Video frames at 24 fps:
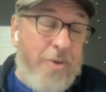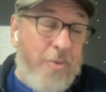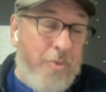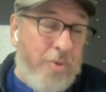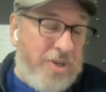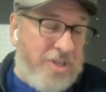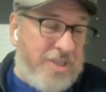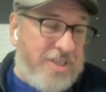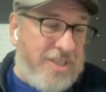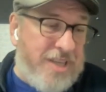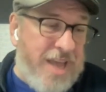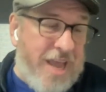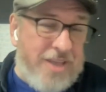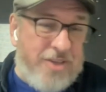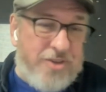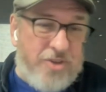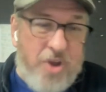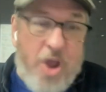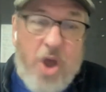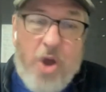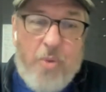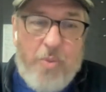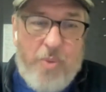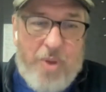which says,
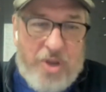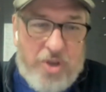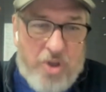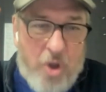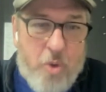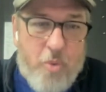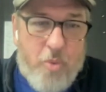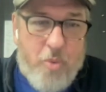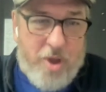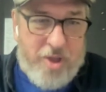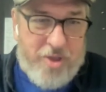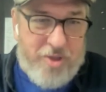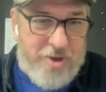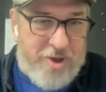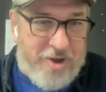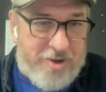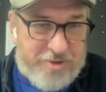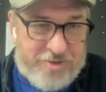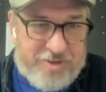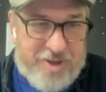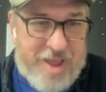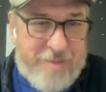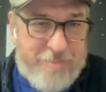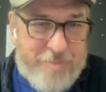no, we don't want you to
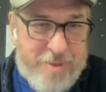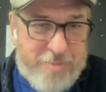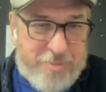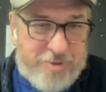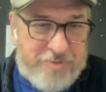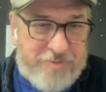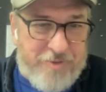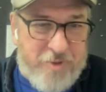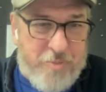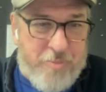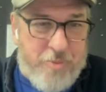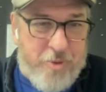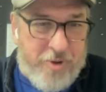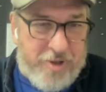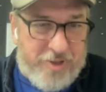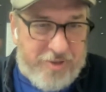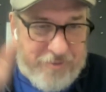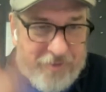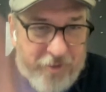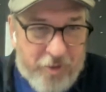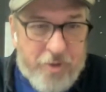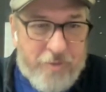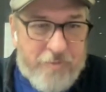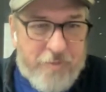understand people's
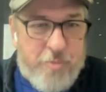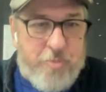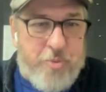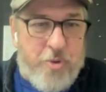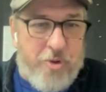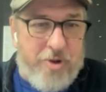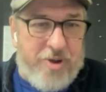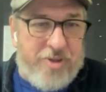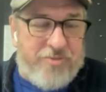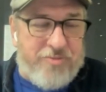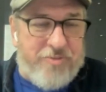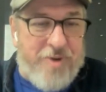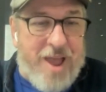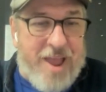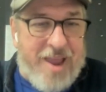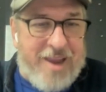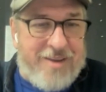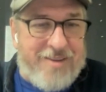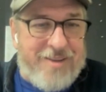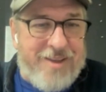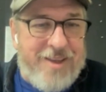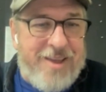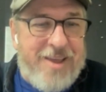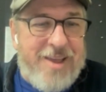viewpoints. Your viewpoint is
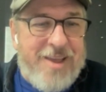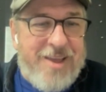right.